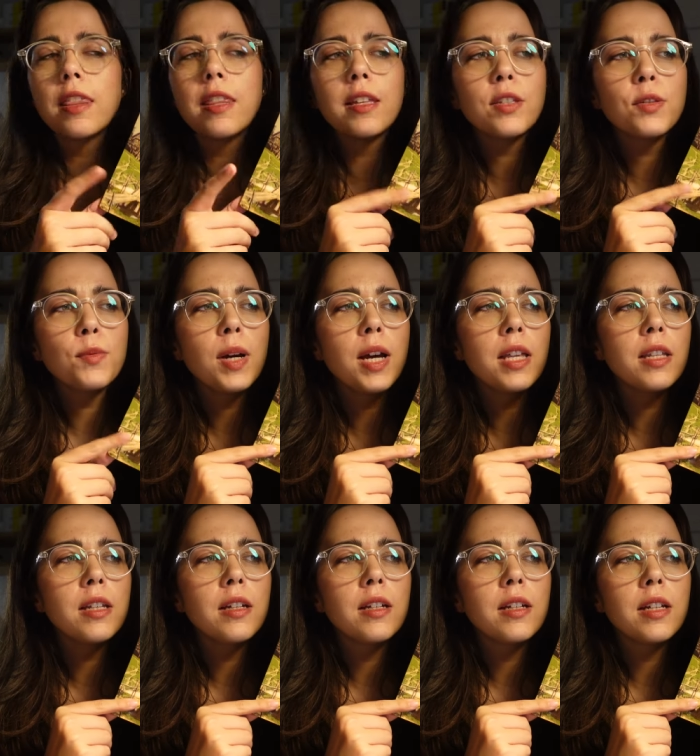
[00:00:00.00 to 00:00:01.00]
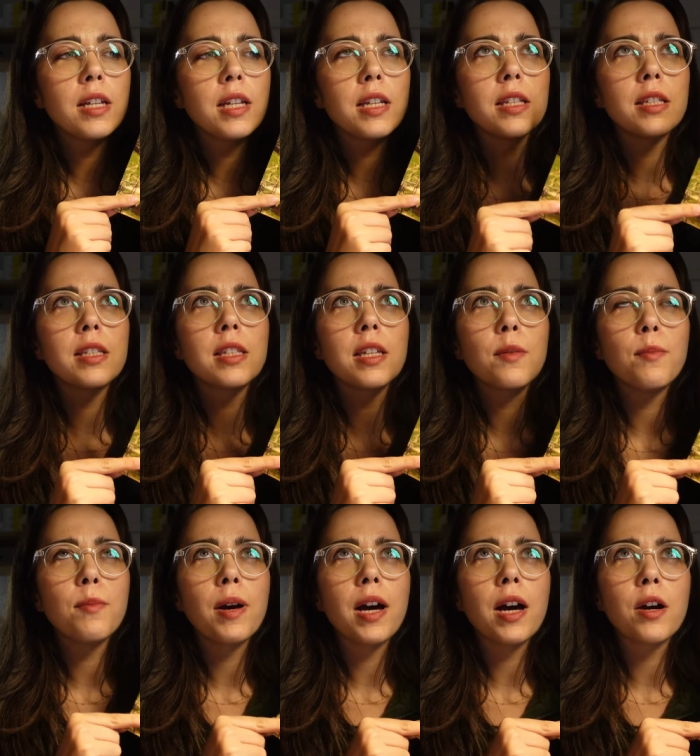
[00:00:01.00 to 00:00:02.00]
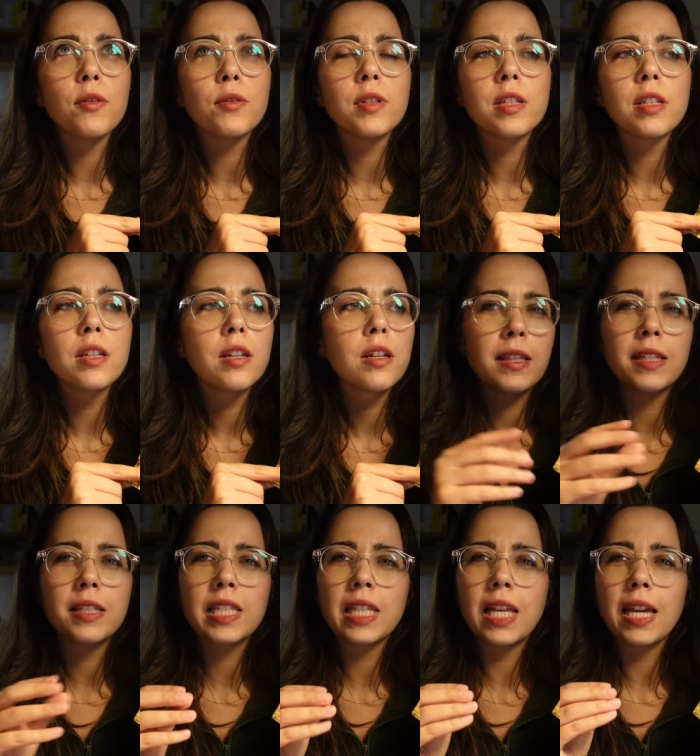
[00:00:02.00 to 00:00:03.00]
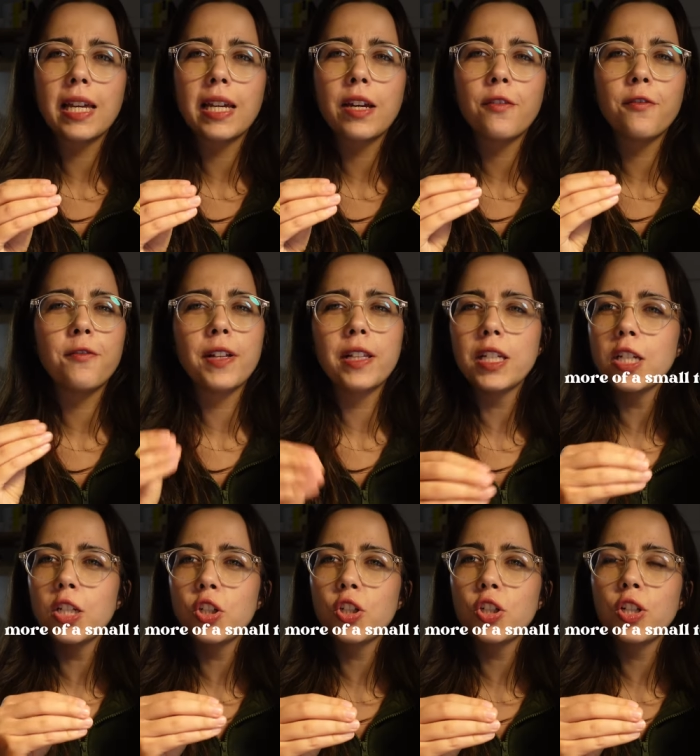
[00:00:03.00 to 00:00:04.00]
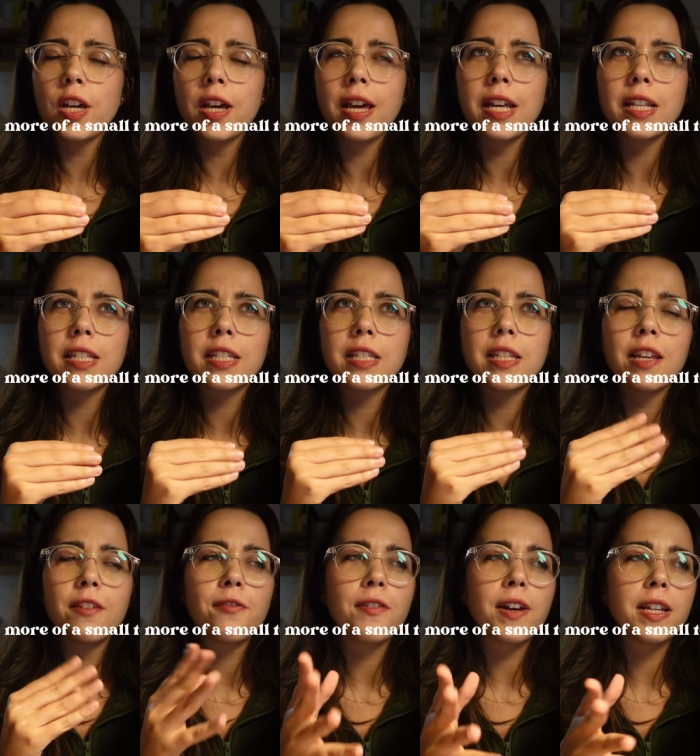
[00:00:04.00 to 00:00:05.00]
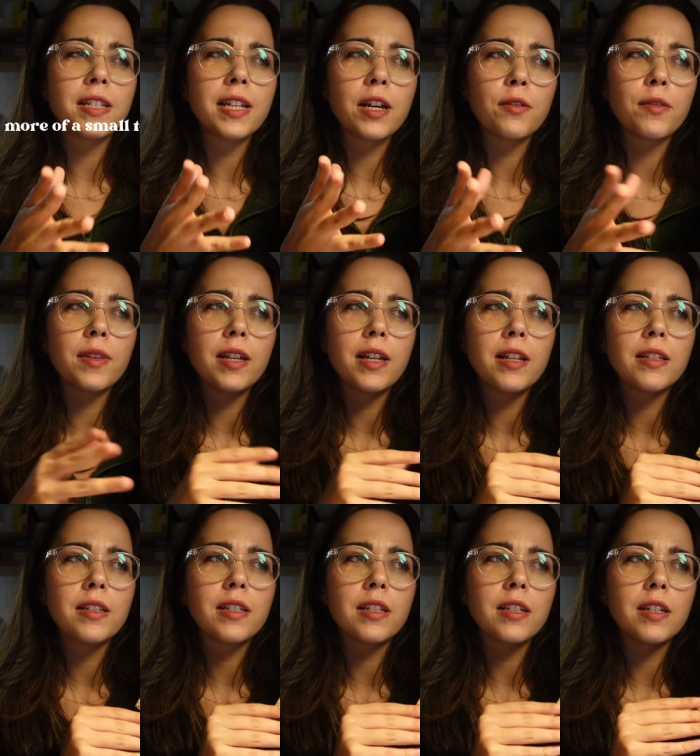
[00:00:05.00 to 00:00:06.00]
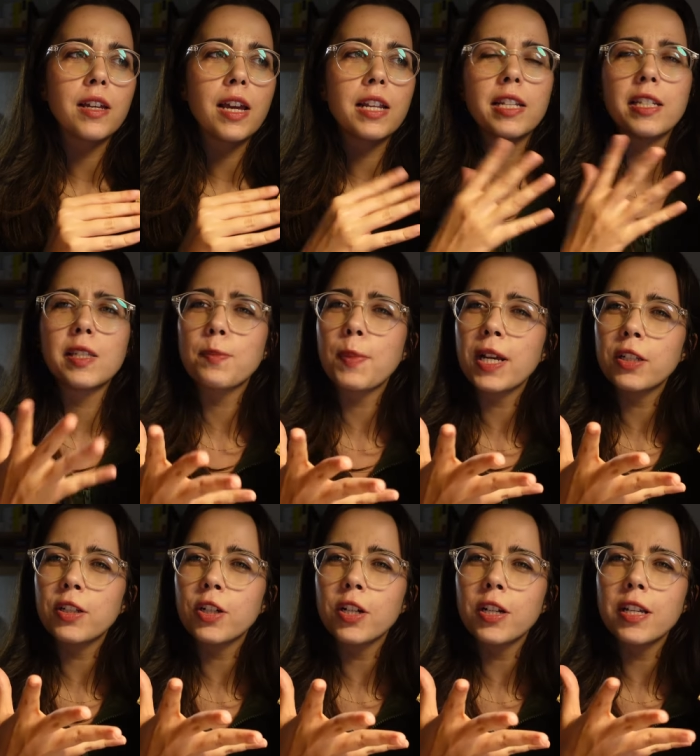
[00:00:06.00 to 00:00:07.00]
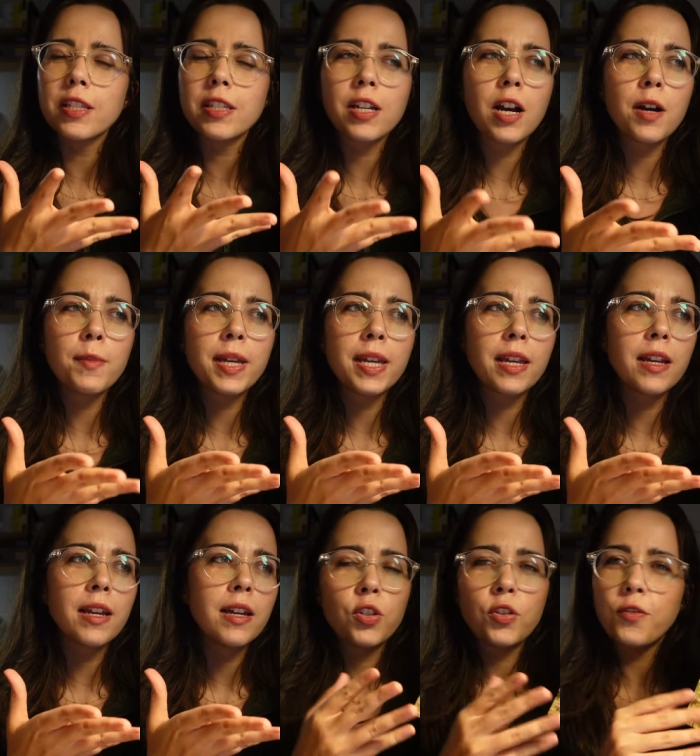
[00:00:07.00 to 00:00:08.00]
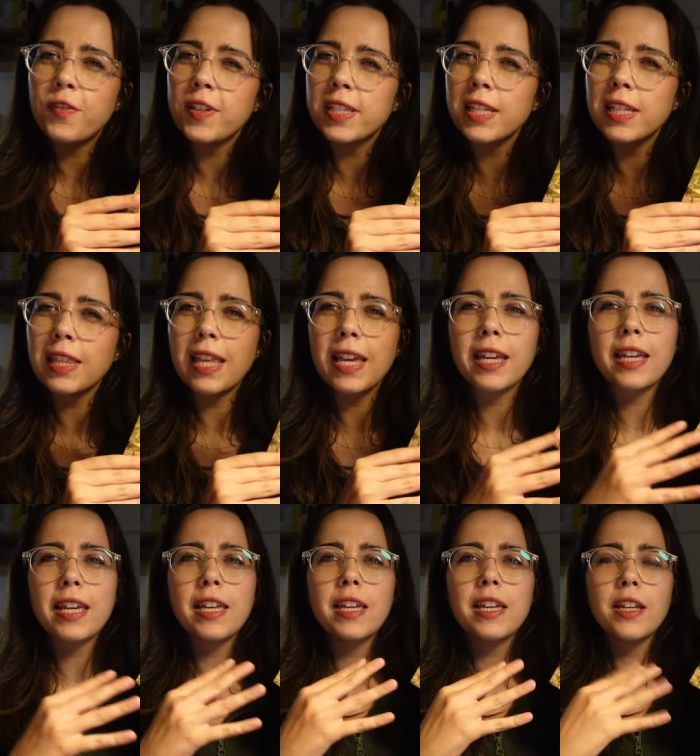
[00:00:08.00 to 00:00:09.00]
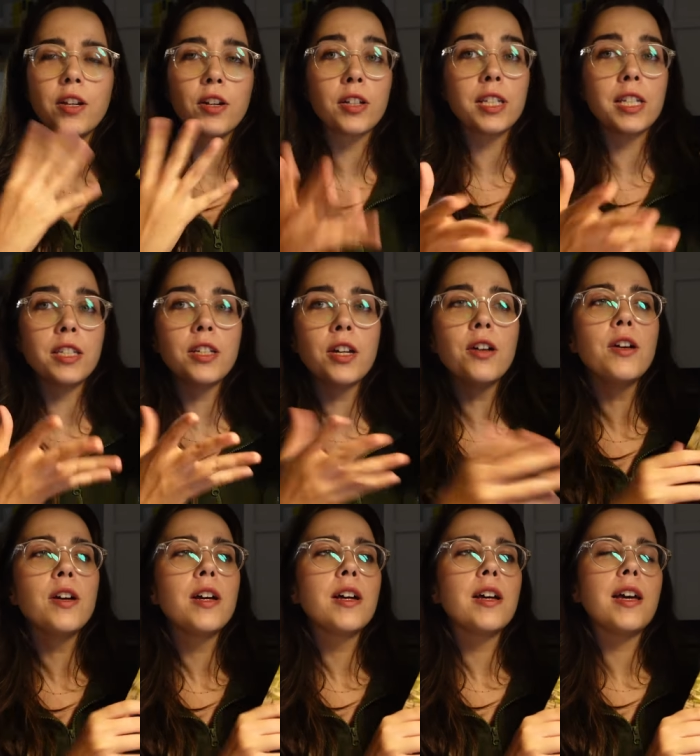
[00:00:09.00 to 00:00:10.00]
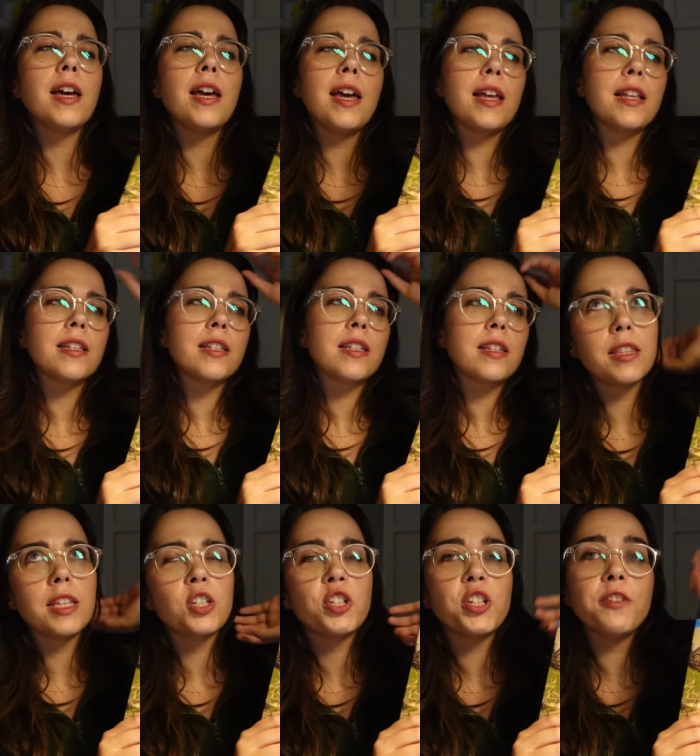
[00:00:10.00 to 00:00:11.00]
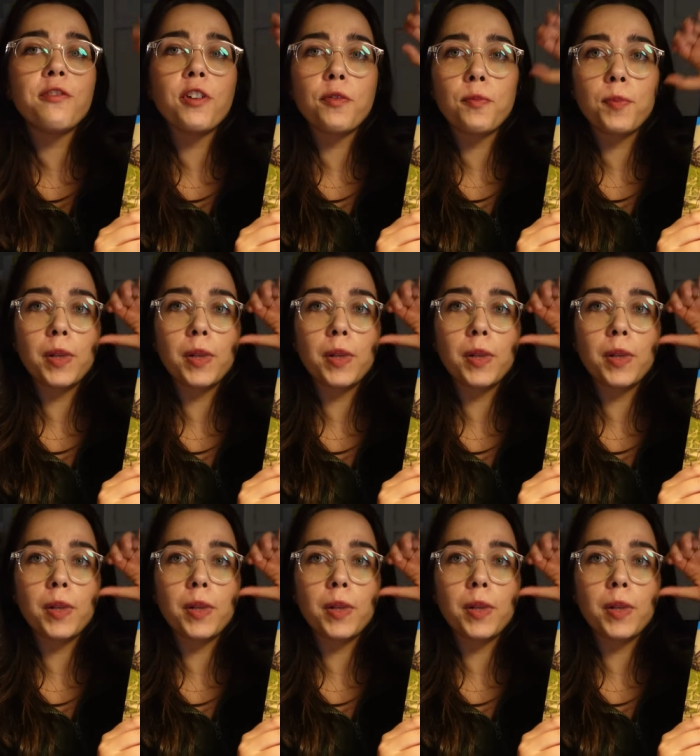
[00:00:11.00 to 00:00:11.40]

This one is about this like village, and they find out that an inspector is coming to visit like incognito, and the chief of